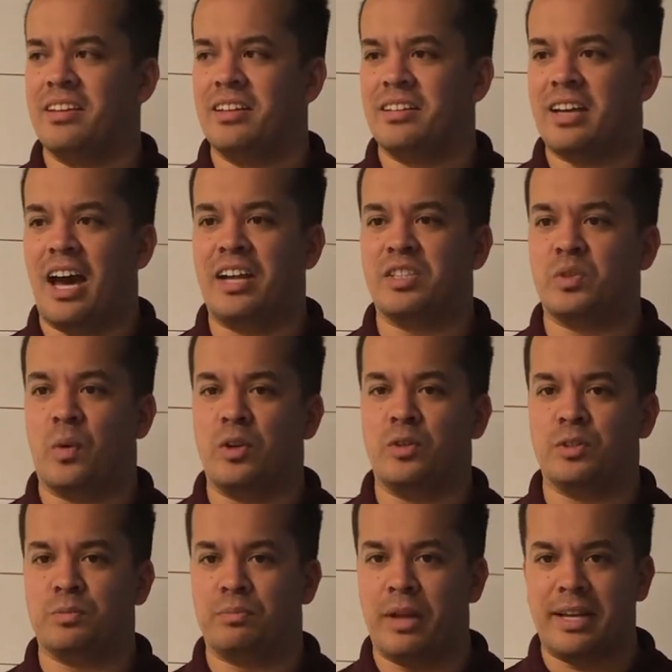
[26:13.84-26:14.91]
God is the one who has
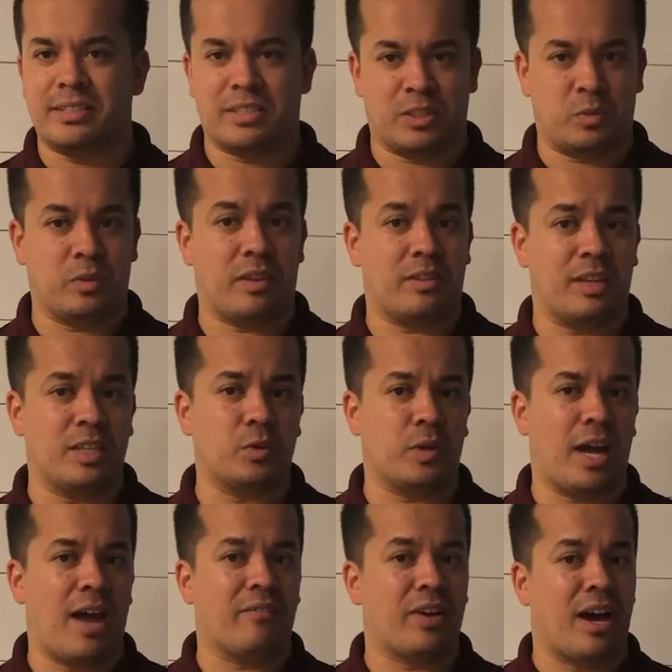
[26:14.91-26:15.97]
blessed us with the things we
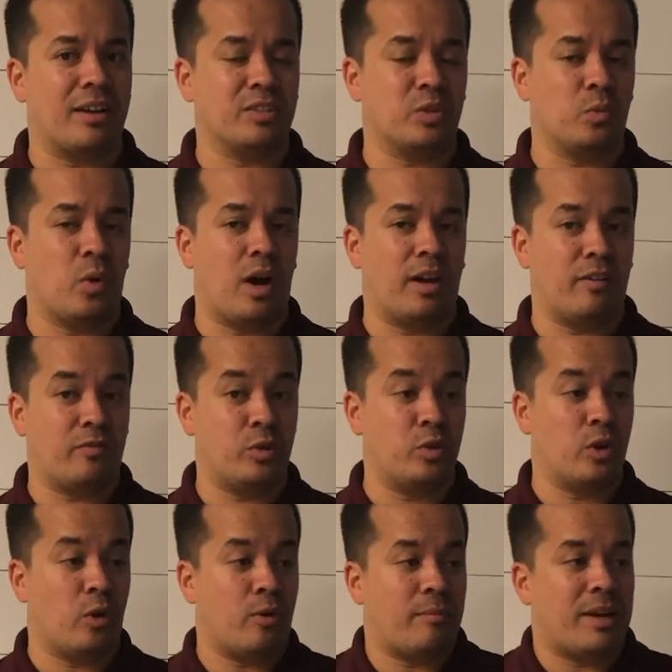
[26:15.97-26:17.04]
have. God is the one, if you
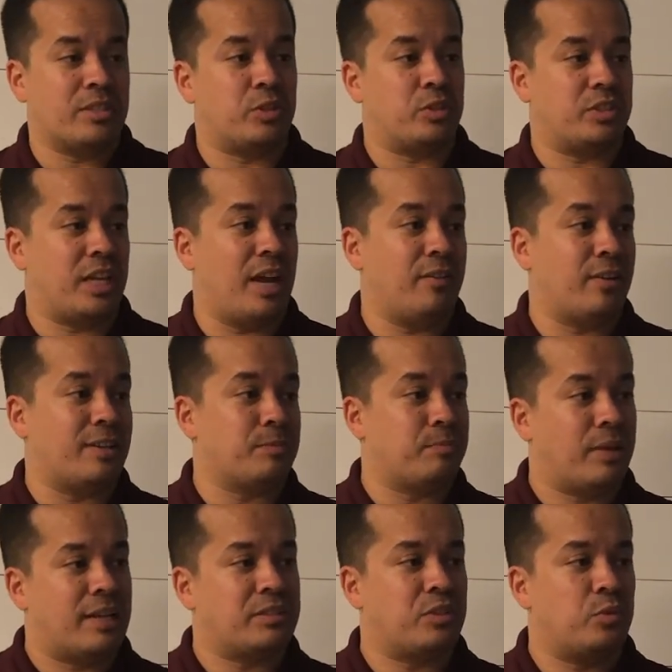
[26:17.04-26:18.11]
know Him as your Savior, has
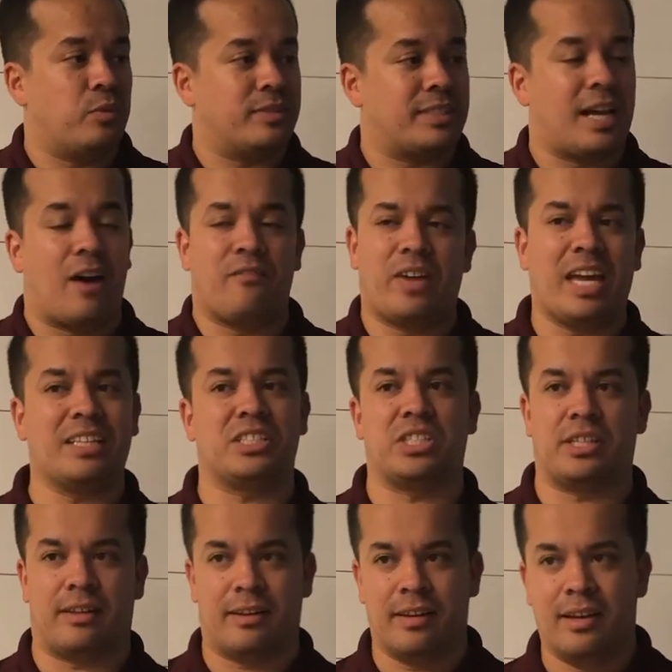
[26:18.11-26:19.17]
blessed you with salvation.
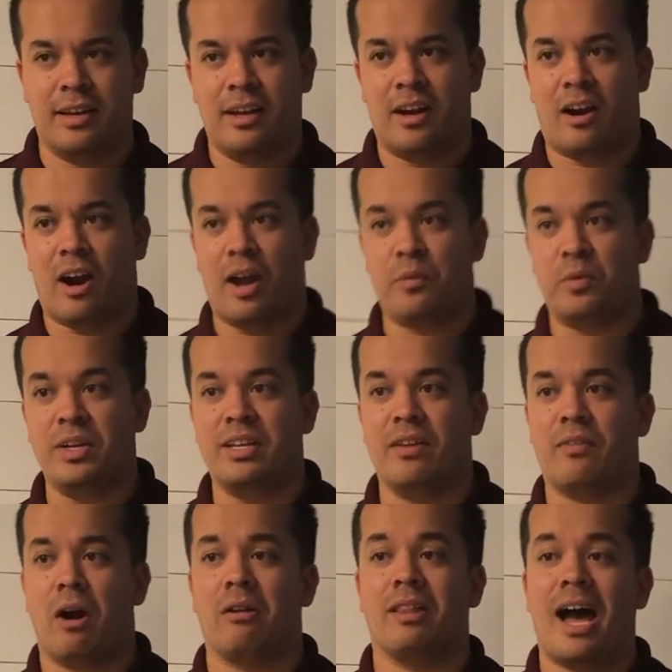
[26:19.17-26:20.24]
All right? We give
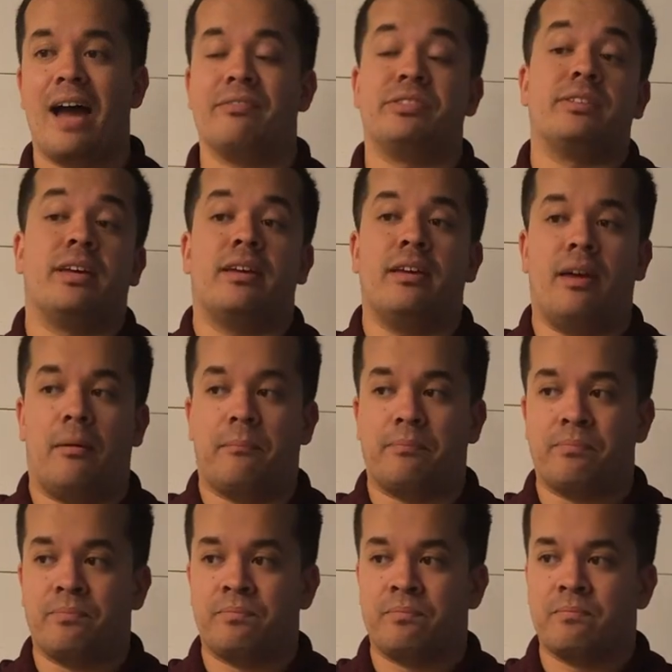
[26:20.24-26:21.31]
our lives to Him.
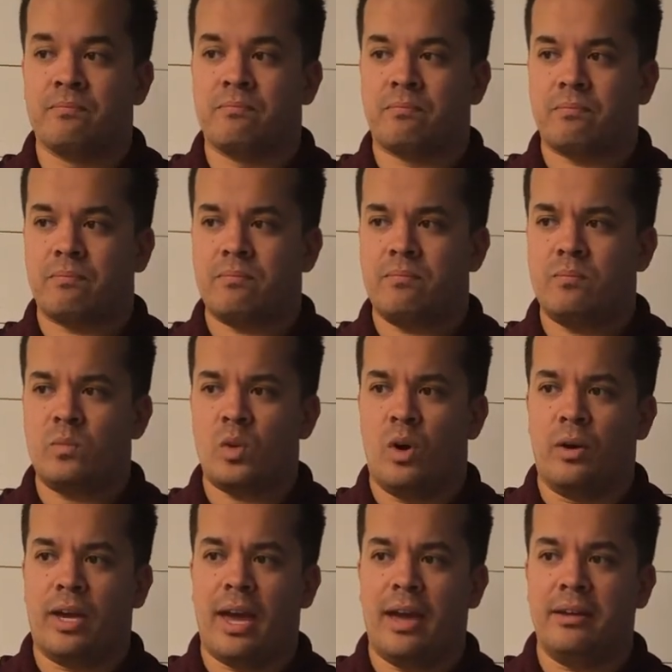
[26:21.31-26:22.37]

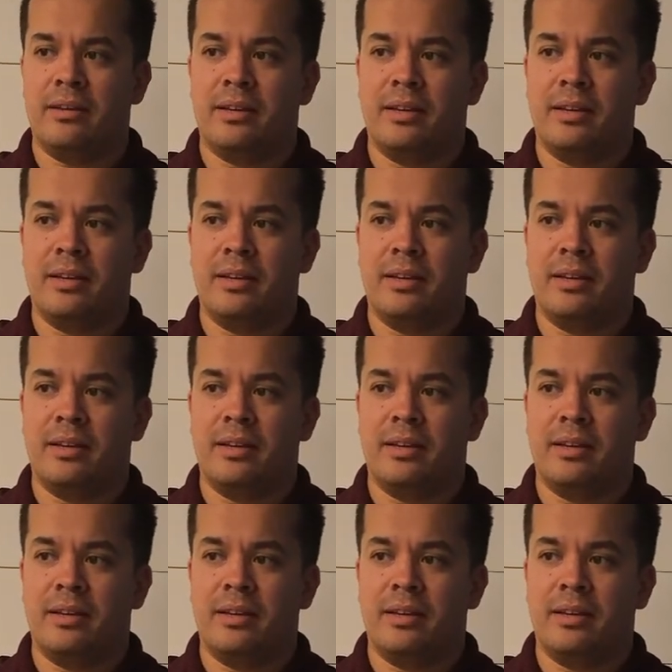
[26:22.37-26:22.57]
Okay?